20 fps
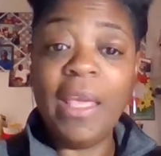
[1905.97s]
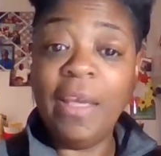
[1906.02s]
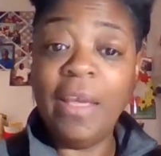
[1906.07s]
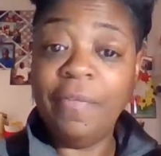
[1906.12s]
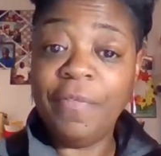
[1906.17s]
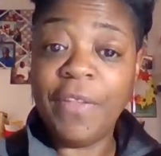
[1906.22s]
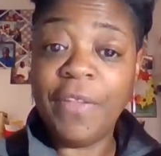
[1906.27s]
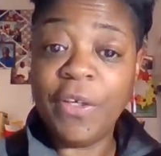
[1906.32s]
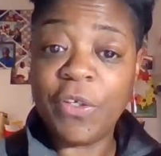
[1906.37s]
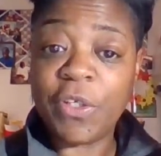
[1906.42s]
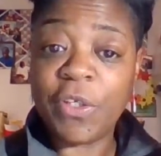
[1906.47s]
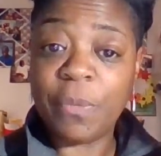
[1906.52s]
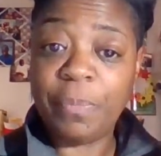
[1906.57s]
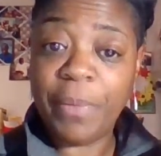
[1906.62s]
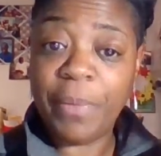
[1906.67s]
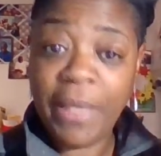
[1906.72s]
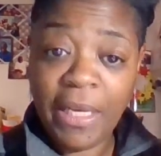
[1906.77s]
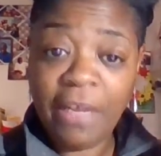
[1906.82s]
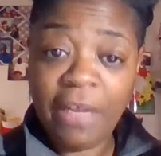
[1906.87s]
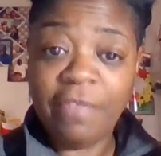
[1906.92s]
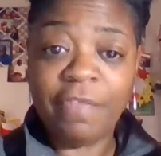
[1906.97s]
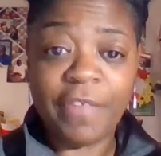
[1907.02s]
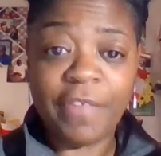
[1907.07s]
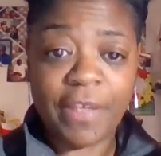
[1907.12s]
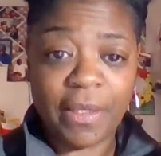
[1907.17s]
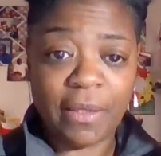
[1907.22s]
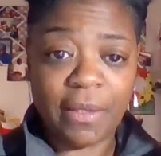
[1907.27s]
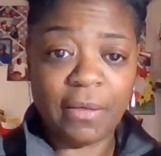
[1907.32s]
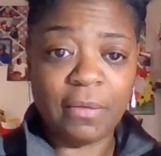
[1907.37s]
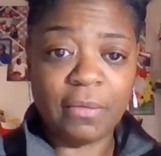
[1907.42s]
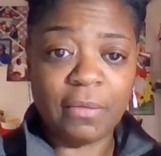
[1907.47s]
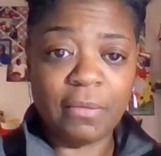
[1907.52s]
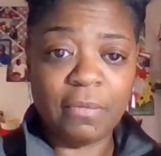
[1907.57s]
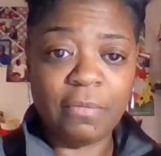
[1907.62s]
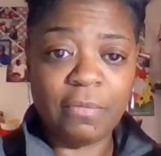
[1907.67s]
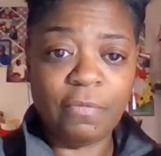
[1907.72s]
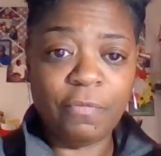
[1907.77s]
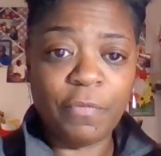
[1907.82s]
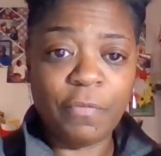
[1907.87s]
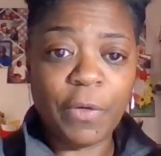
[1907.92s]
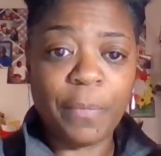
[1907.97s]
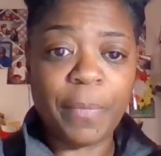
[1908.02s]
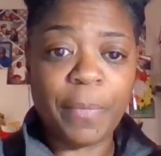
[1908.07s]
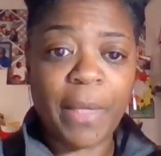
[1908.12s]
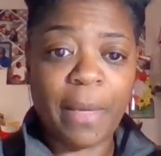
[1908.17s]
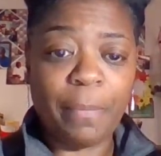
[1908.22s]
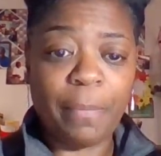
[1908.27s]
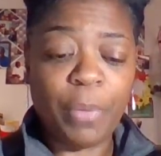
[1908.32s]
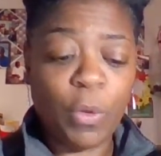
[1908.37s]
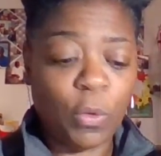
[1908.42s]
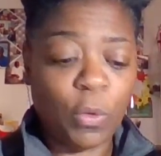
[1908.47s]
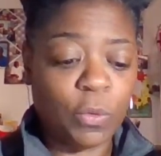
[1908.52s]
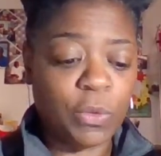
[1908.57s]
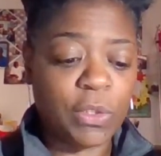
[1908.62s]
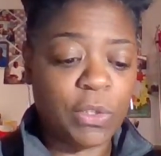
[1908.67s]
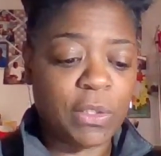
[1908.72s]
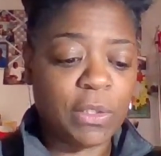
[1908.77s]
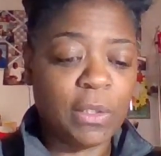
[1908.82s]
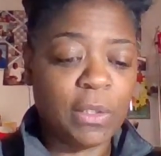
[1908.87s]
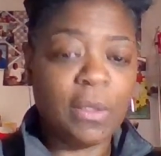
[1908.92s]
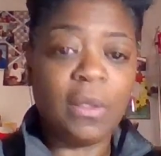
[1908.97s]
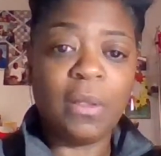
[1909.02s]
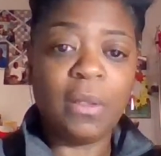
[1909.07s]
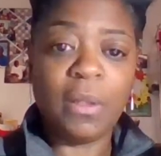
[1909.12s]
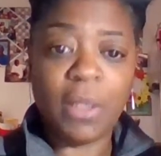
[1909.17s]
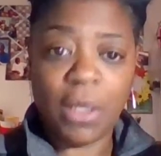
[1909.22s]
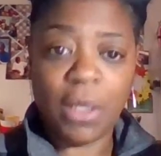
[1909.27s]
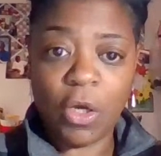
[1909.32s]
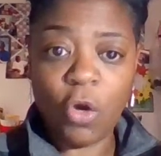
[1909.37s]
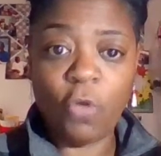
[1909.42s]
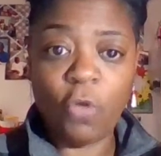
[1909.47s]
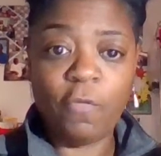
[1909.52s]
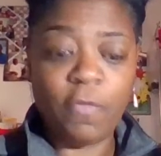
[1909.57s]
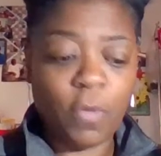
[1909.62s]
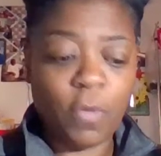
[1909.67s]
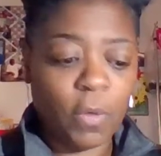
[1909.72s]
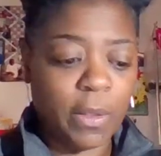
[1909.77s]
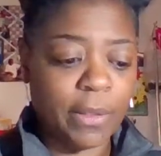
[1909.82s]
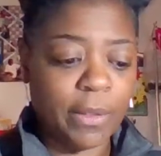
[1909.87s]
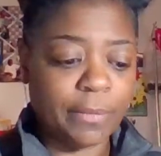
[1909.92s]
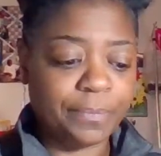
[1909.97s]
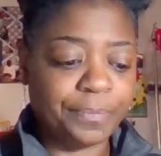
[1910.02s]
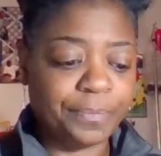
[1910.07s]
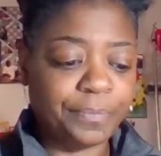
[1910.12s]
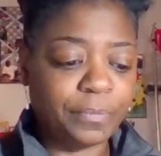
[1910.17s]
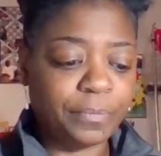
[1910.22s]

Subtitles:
If there's a benefit from that post, then go for it.